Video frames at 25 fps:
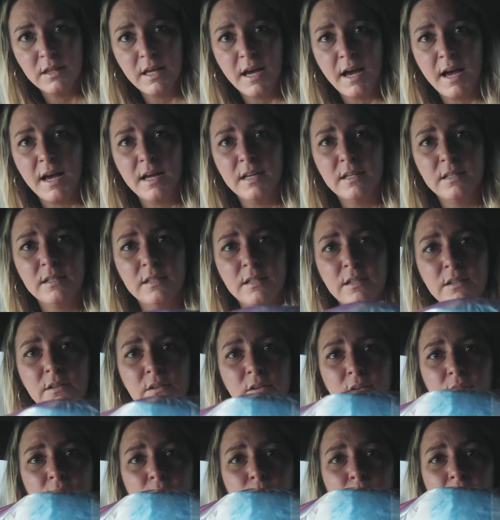that, you
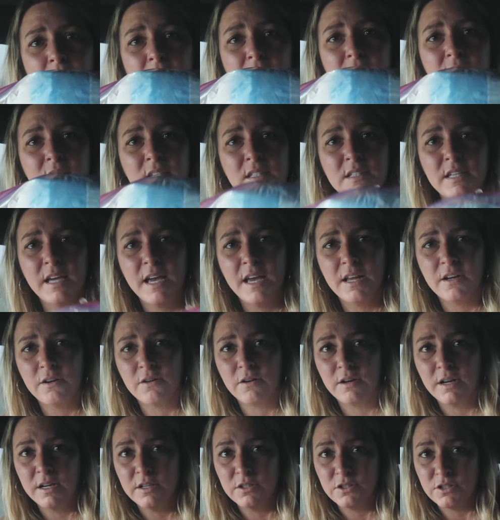know, the red
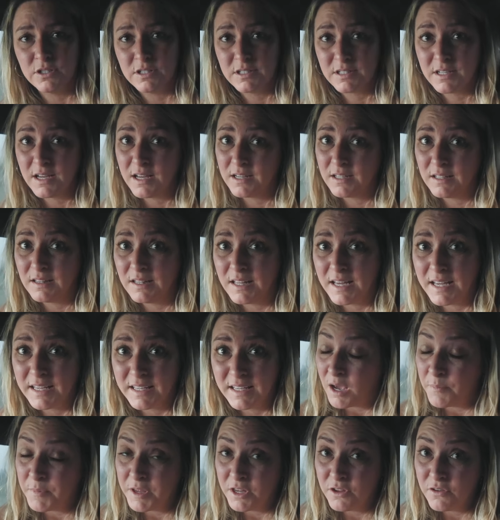container and just kind of like,
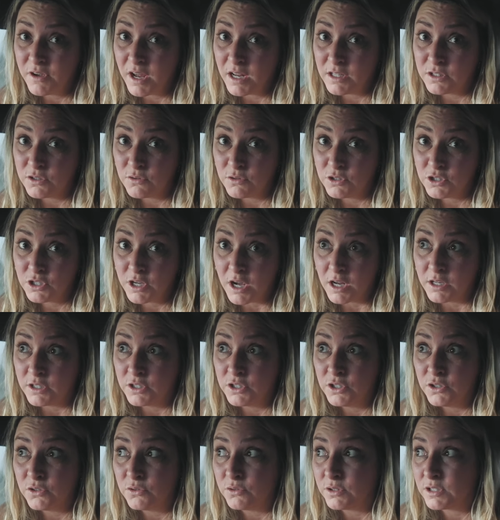I mean, you gotta do what you gotta
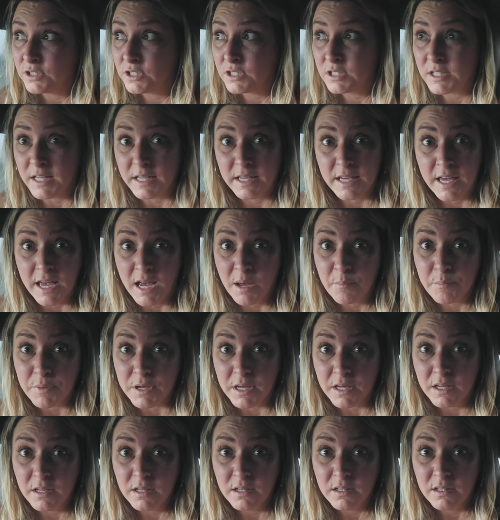do. It's just like
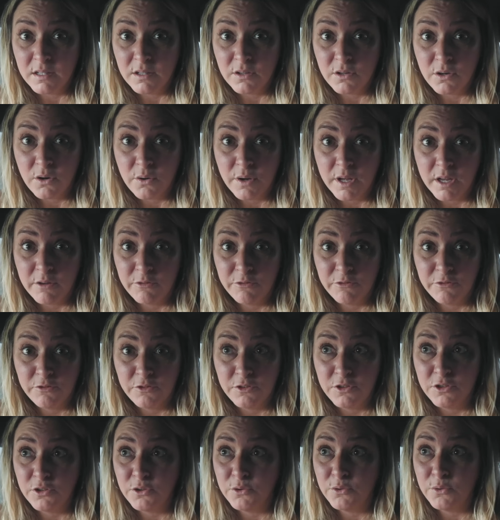camping. You know, if
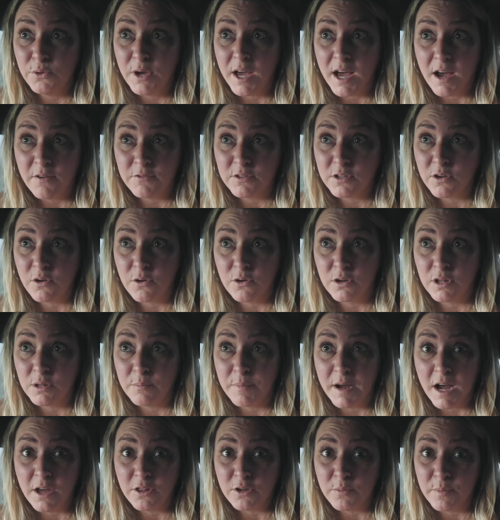you have to go to the
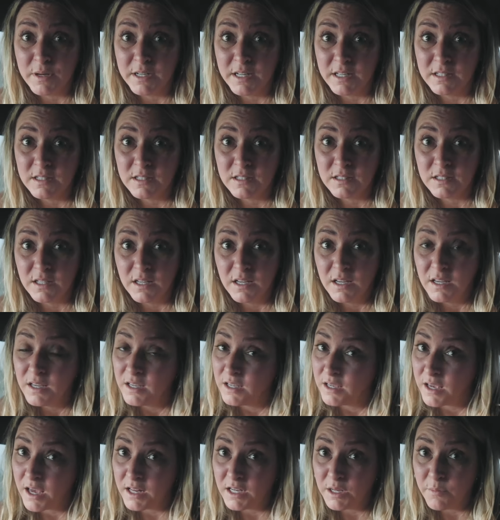bathroom and it's
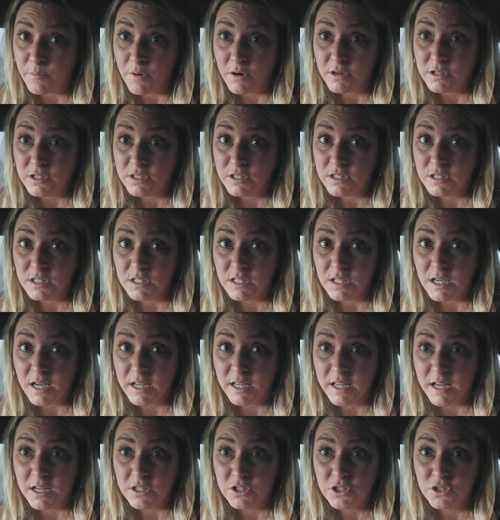an emergency, I
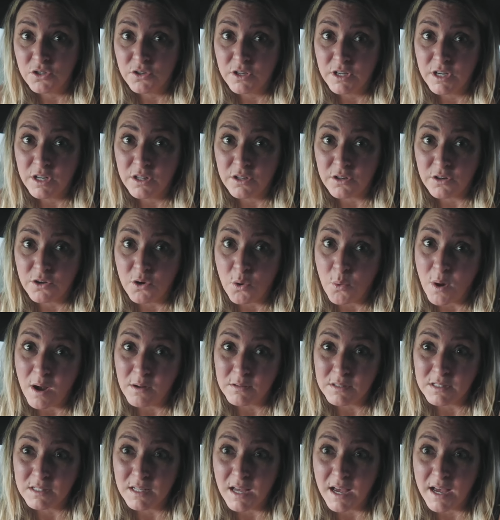guess you could either go
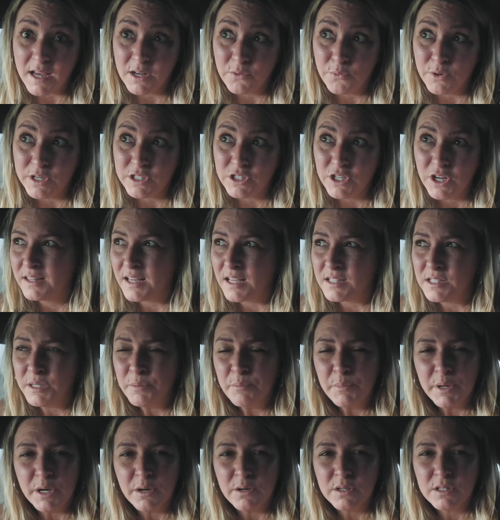outside, which that's
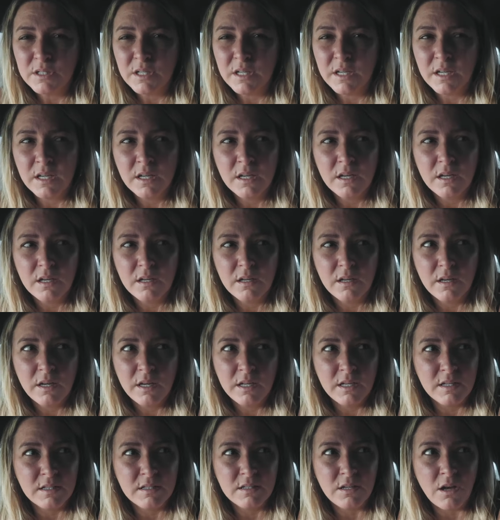embarrassing
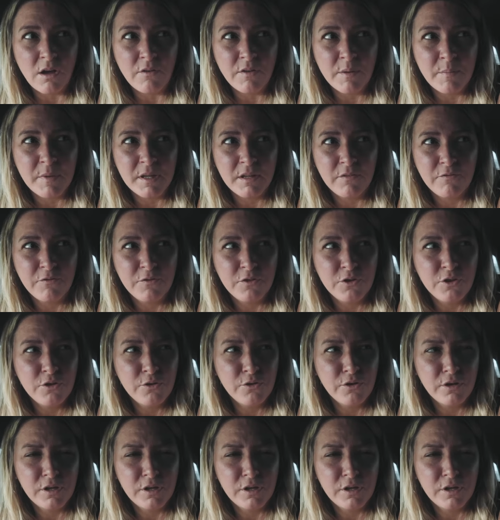in itself. I mean, if you